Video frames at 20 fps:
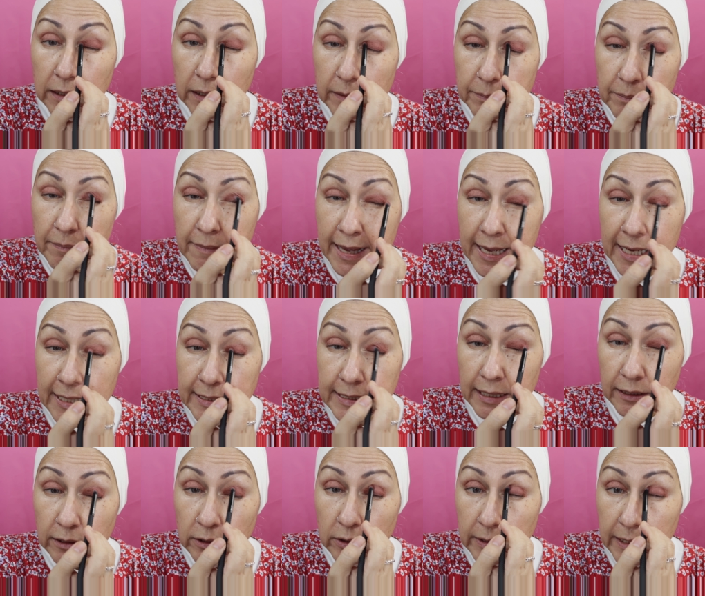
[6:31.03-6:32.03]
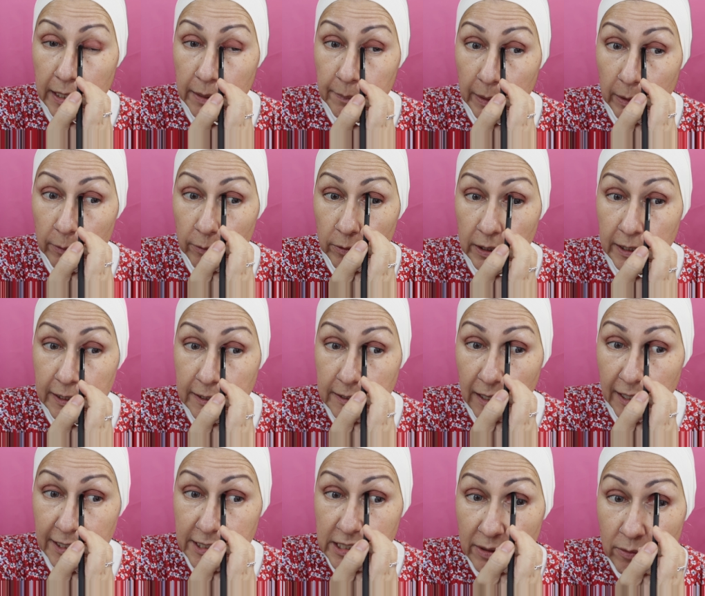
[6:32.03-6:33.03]
And man, that look came out really
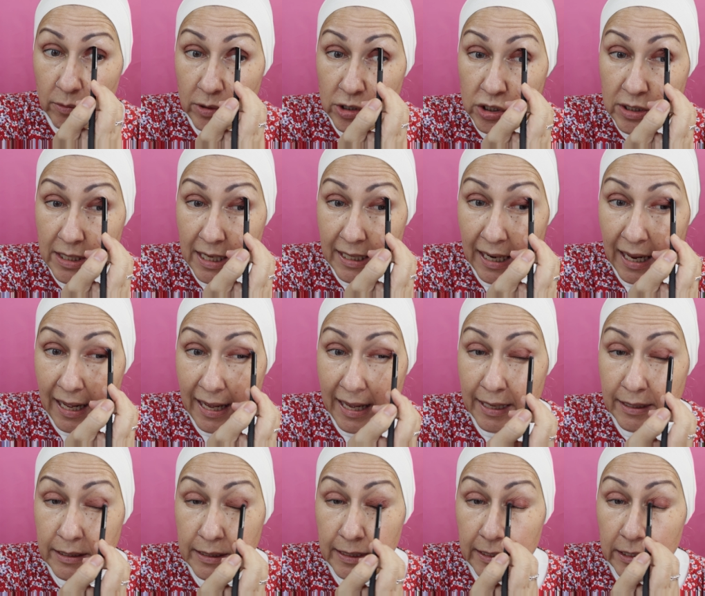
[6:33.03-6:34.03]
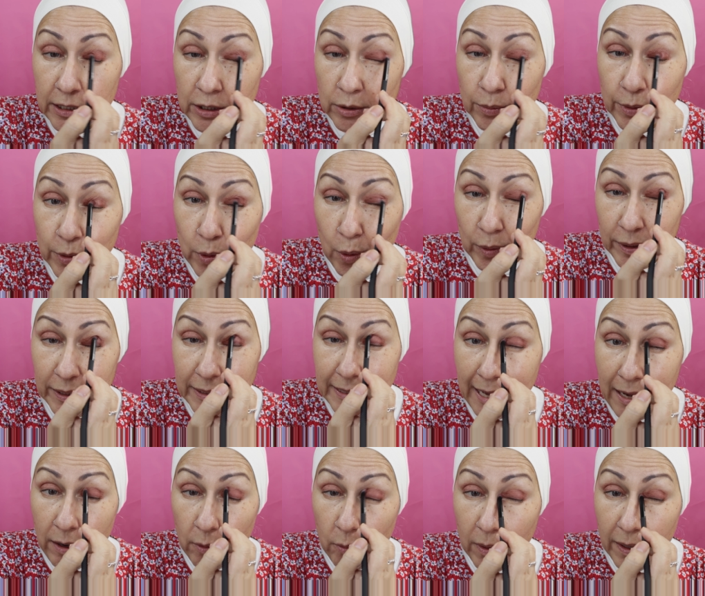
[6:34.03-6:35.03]
nice. I wish that I had recorded
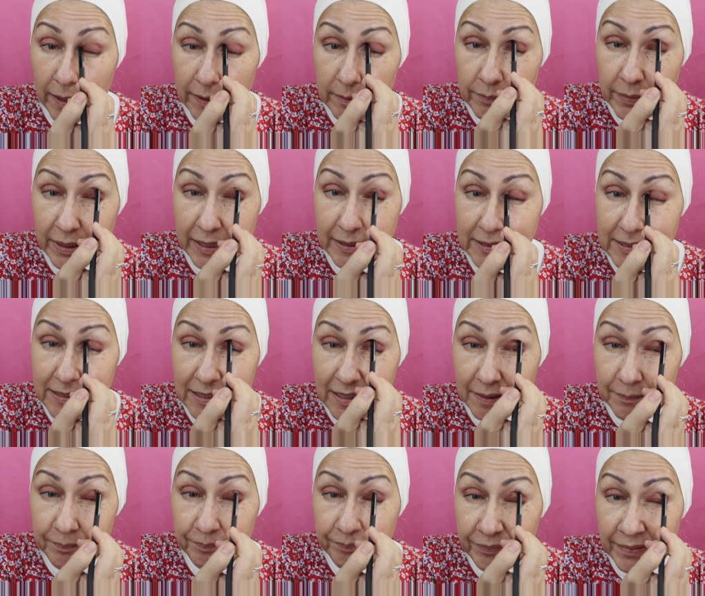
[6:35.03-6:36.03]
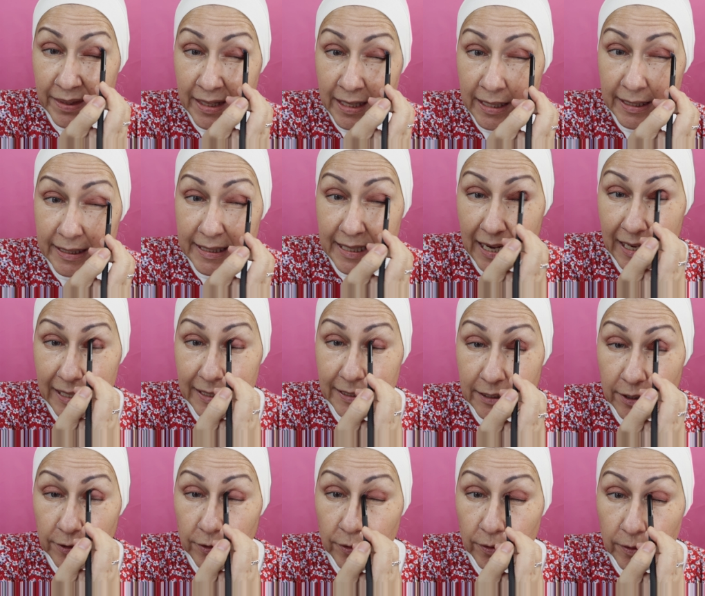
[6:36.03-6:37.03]
that one, but um, yeah, I had
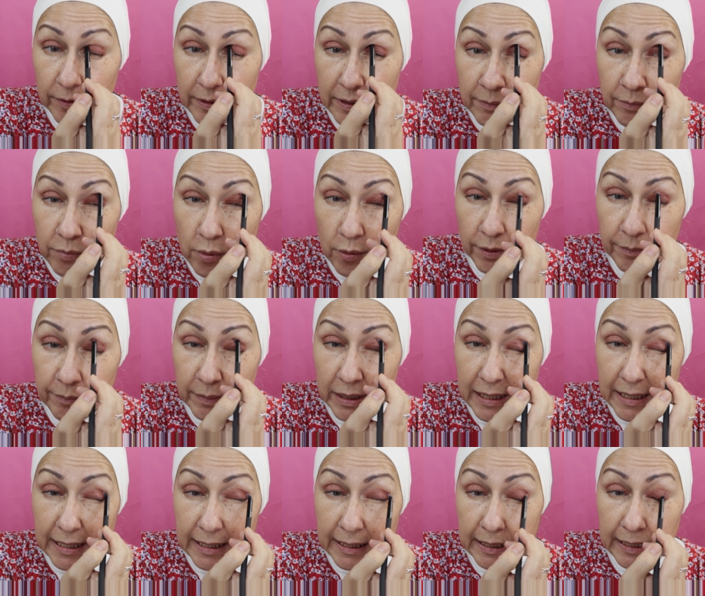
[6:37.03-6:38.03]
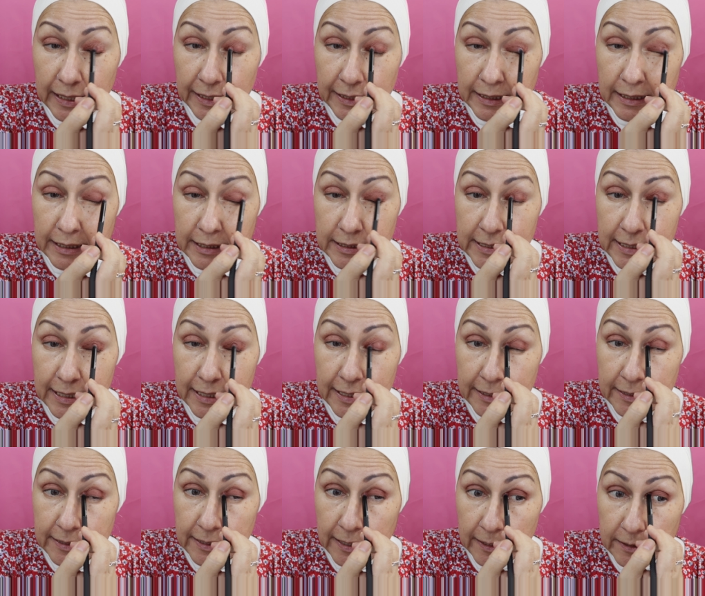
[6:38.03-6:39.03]
another important meeting and I needed to get
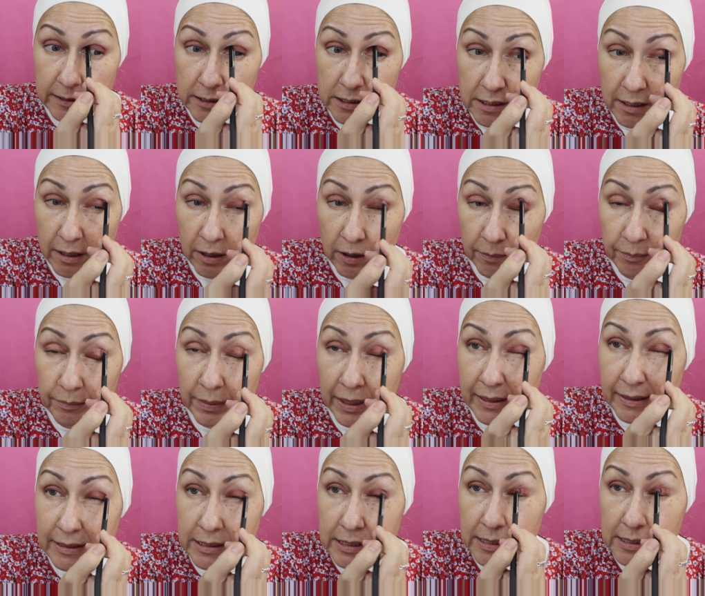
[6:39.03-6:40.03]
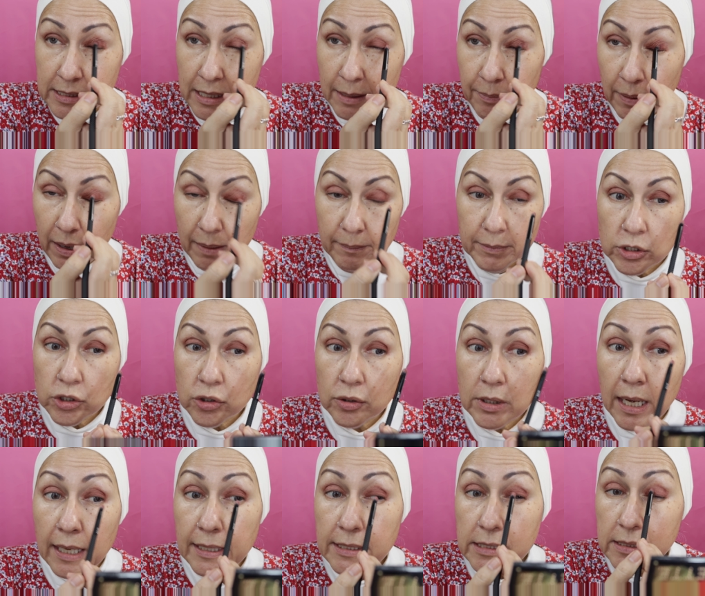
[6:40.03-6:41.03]
it done. So, but since I promised you
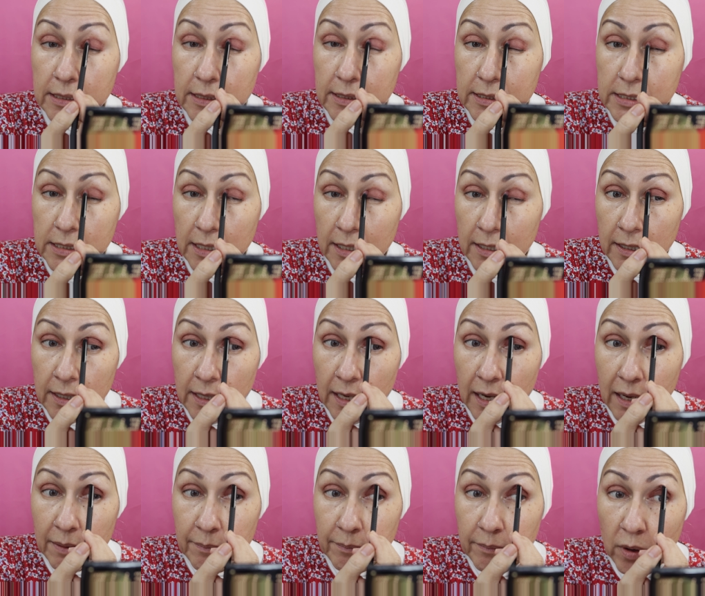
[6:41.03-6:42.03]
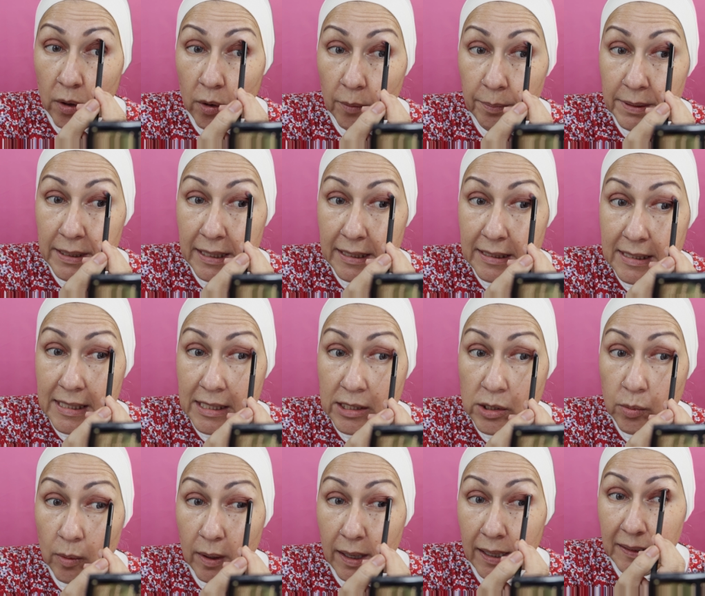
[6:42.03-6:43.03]
guys this, I'm hoping that
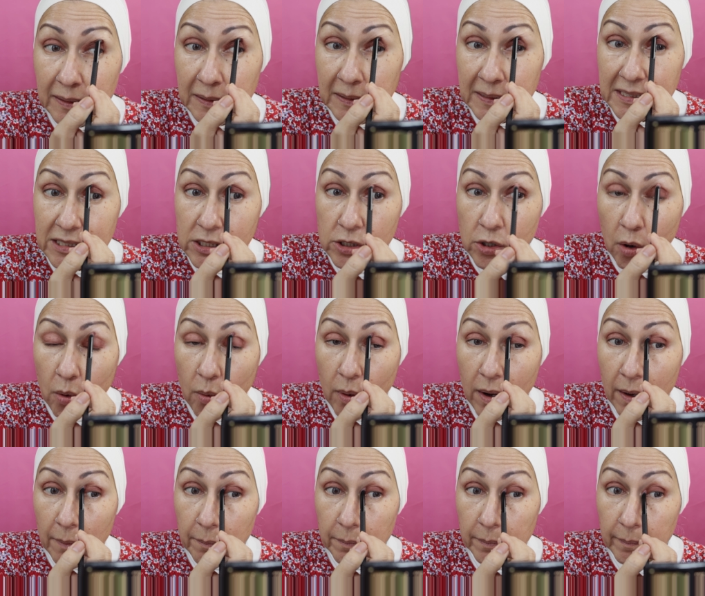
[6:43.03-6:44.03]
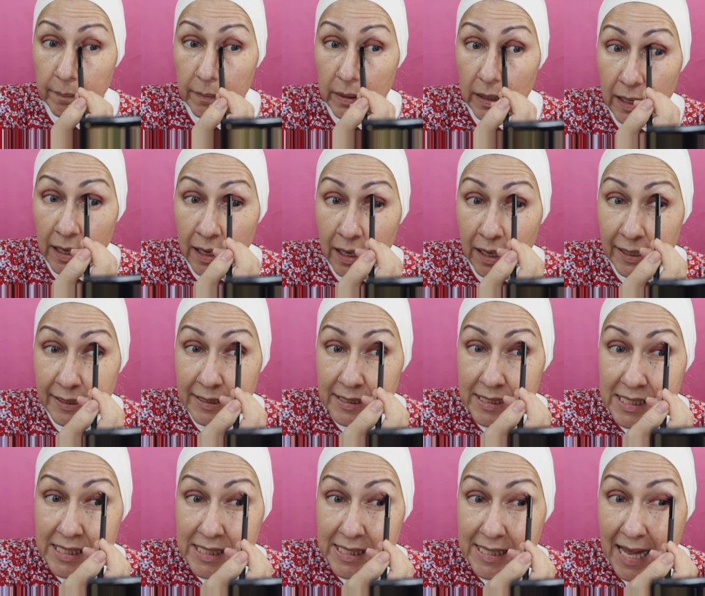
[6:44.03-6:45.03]
this will at least go up on
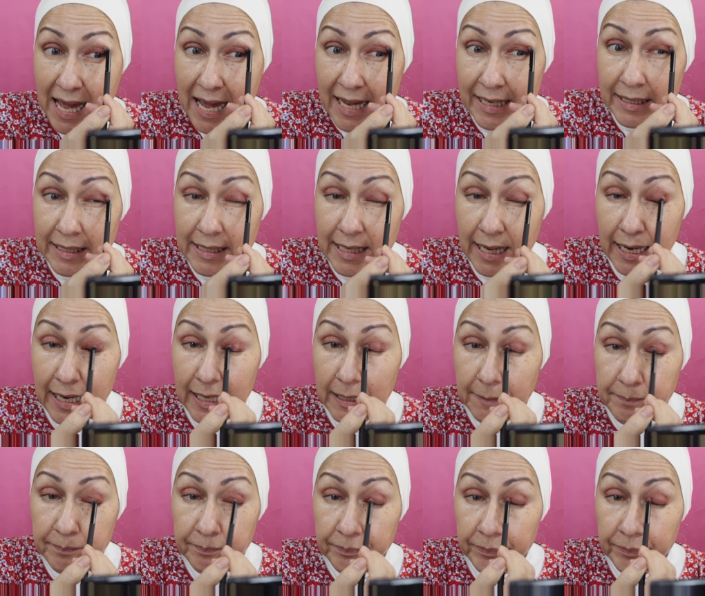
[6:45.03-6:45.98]
Saturday